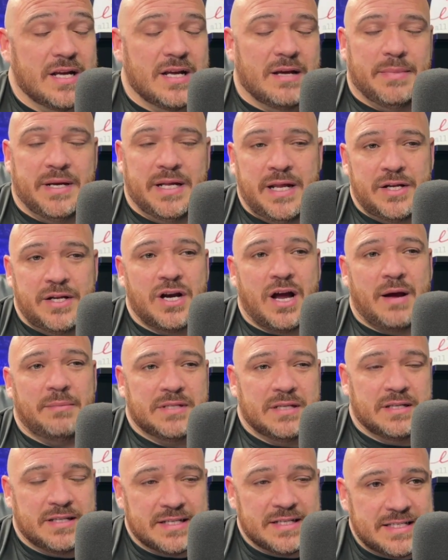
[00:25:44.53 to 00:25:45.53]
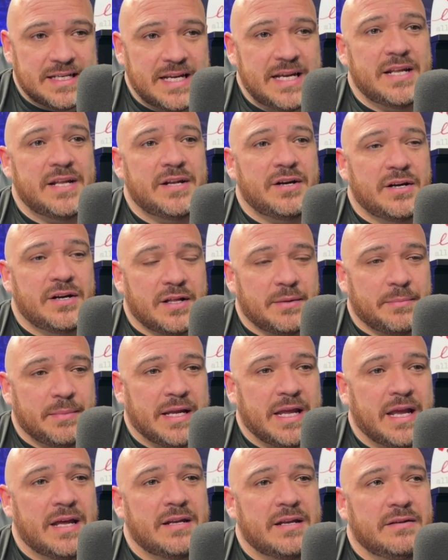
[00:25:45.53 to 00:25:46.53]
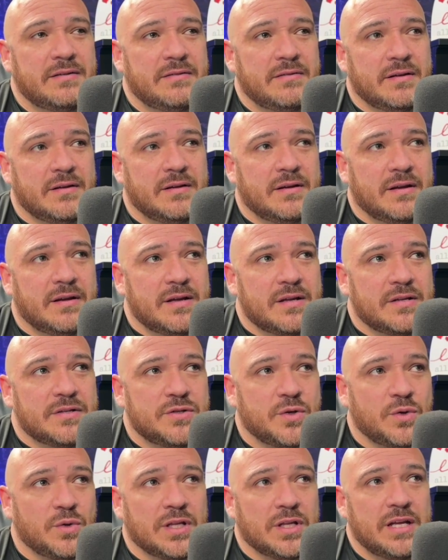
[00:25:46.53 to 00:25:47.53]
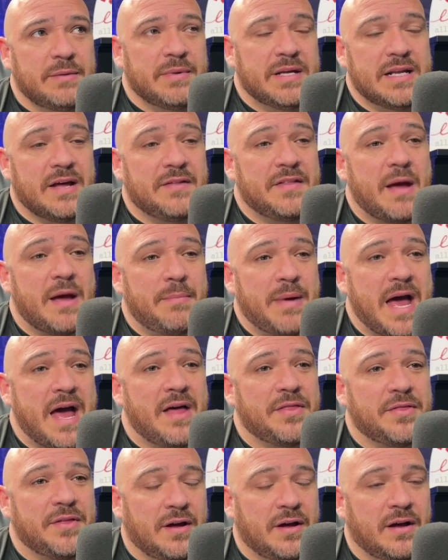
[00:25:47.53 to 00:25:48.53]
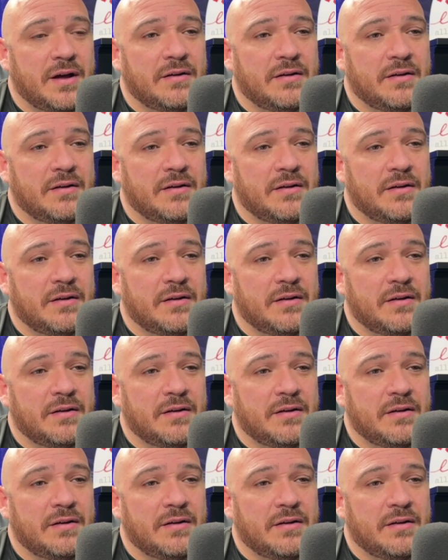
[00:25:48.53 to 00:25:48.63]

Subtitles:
But he dropped the seed in there that began to lead me down that path of